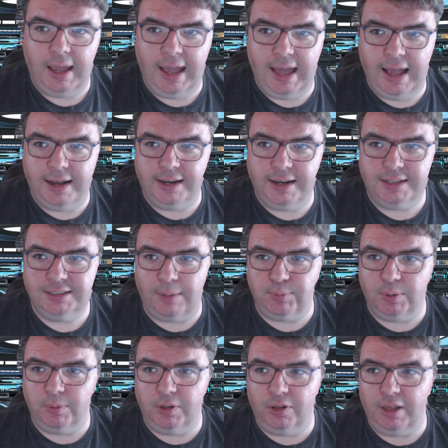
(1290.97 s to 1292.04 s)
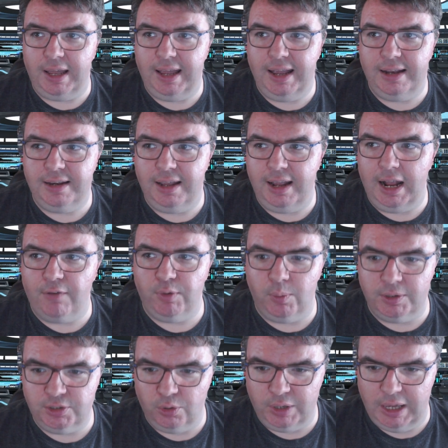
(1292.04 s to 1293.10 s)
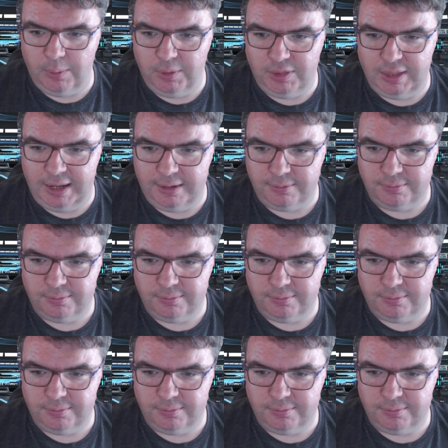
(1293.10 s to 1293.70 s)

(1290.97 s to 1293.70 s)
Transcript: and acceptable and everyone's okay with that.